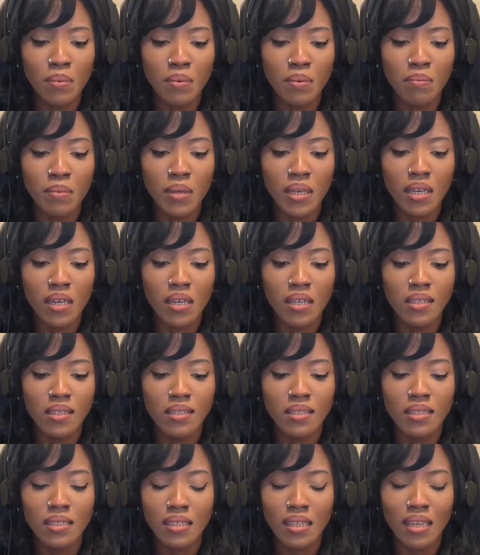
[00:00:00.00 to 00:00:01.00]
because
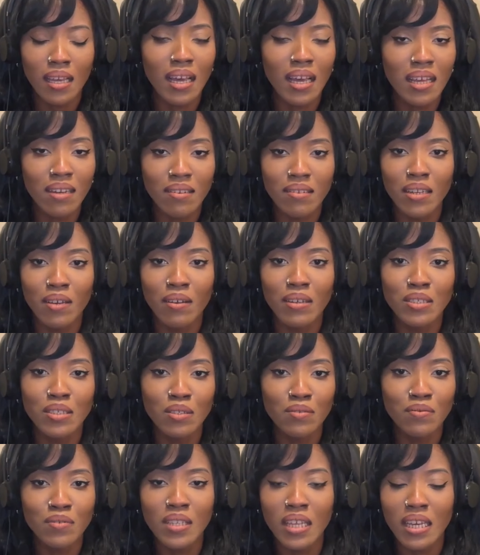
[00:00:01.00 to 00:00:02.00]
I don't know. I just
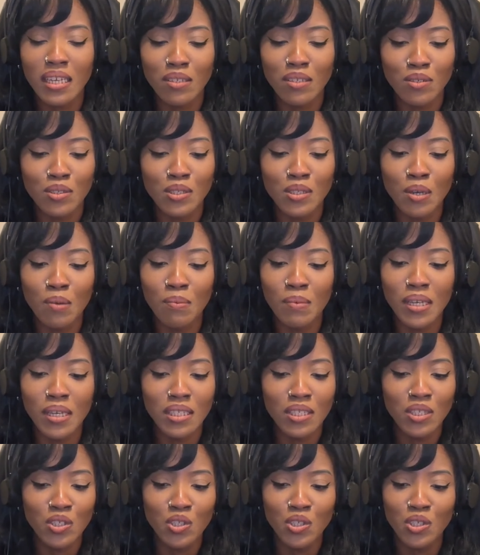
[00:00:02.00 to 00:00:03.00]
feel like there's so
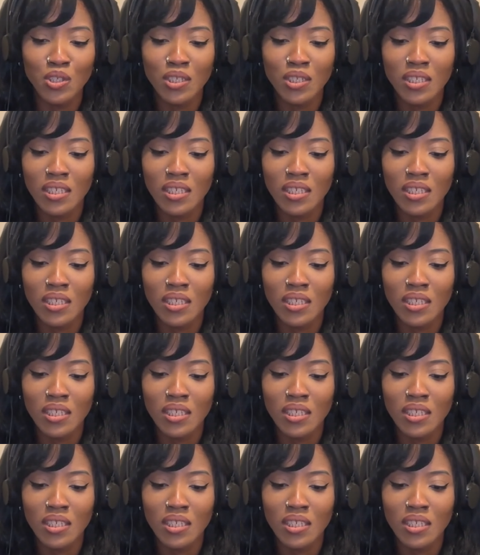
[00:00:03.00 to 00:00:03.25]
much